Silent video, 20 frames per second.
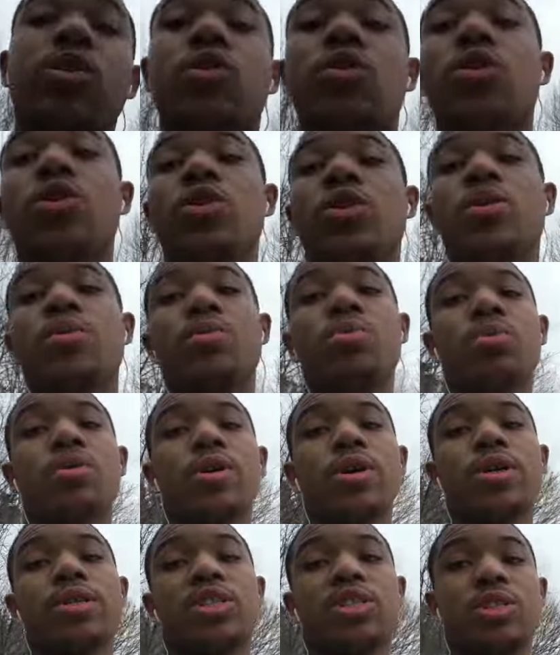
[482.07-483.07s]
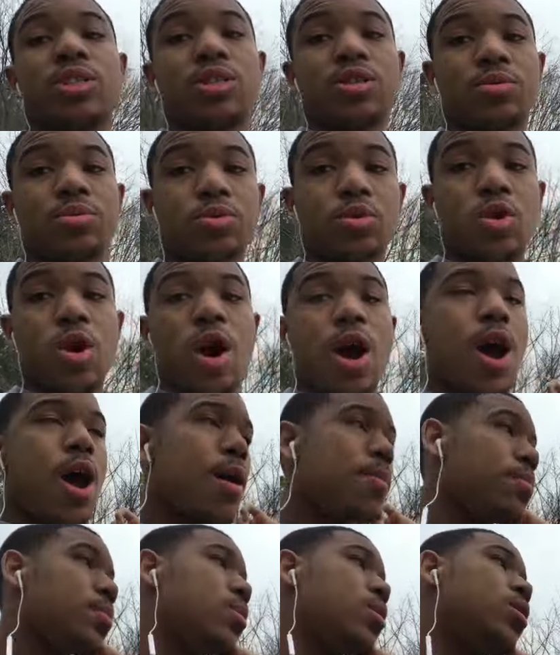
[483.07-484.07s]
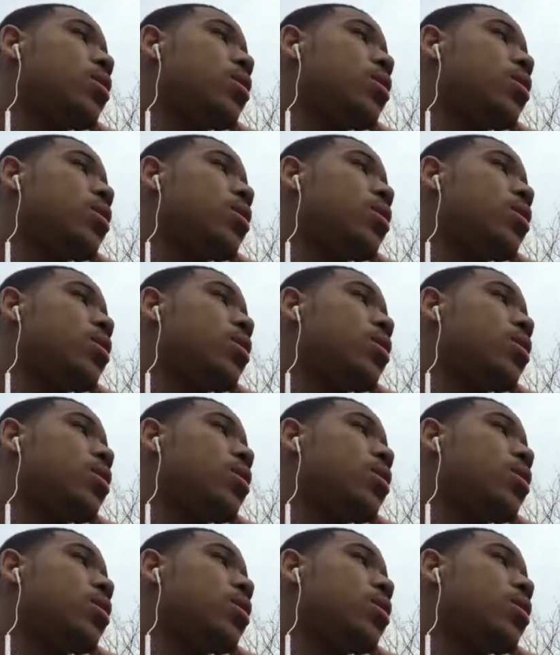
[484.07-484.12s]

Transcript: Throw your boy a subscribe.